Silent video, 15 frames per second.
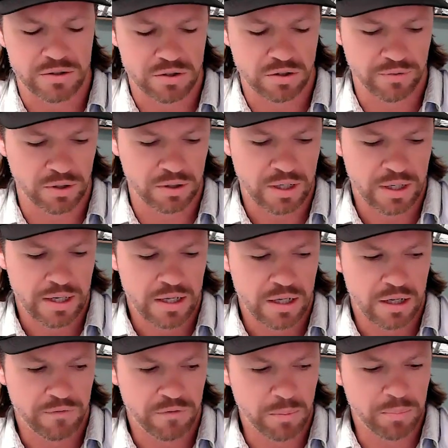So if
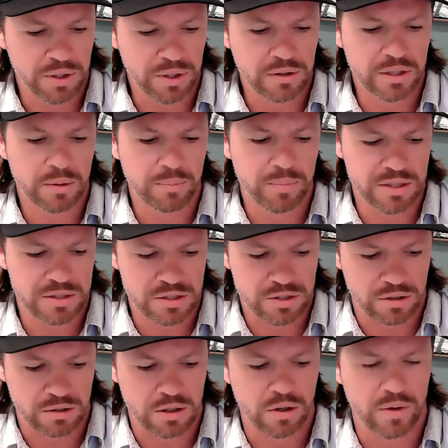you're building your business,
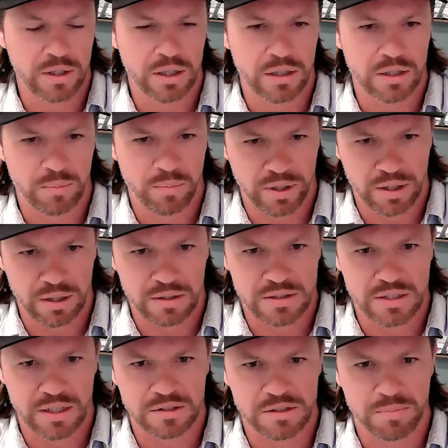you're growing it, you're bringing on
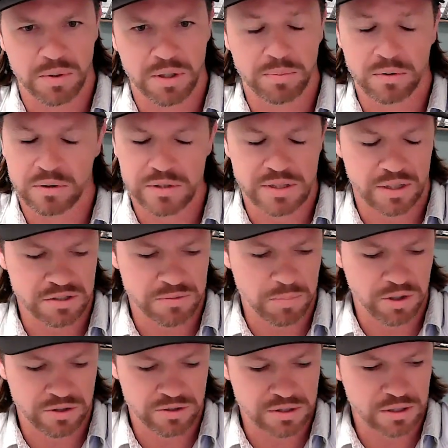salespeople or
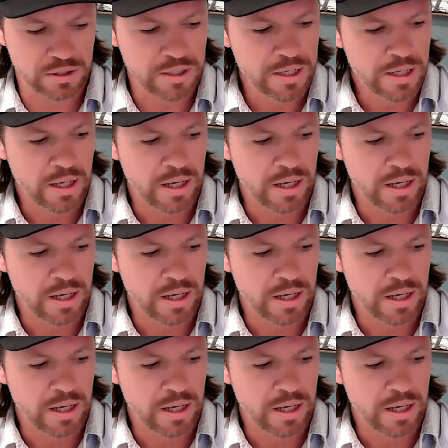salesperson,